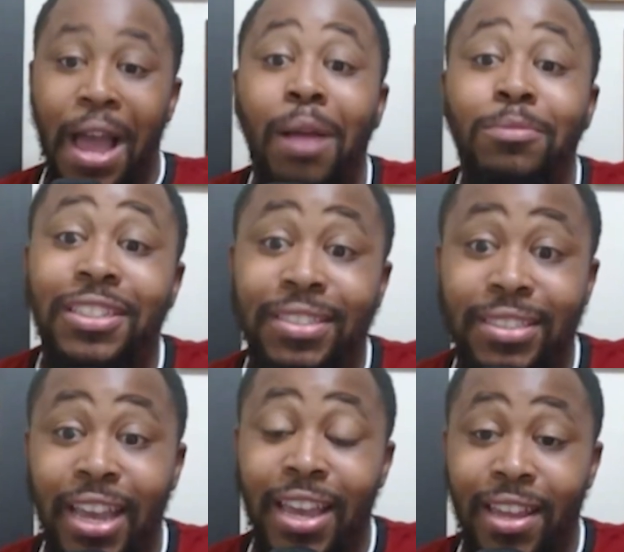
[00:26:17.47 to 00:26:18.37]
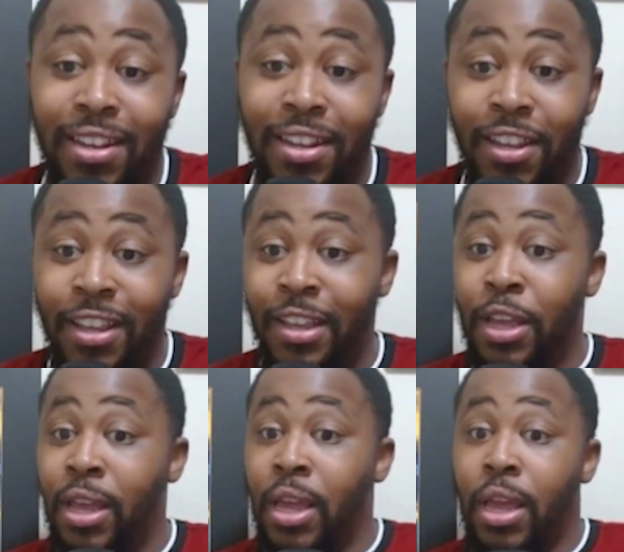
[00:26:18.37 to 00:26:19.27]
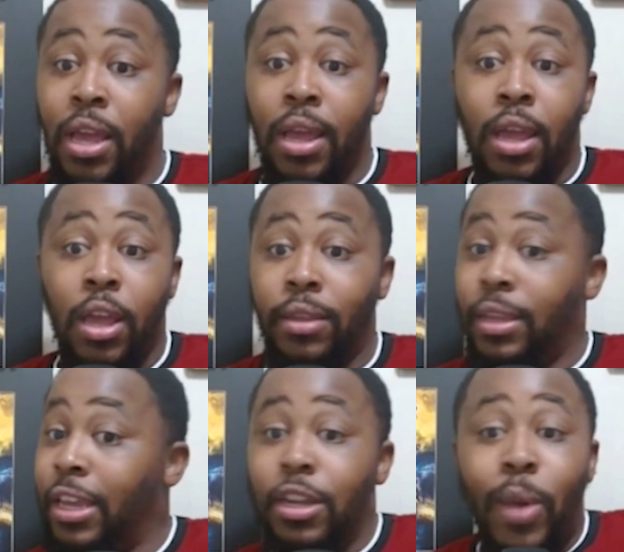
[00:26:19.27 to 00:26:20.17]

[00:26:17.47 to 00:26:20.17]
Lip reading: I'm just saying, any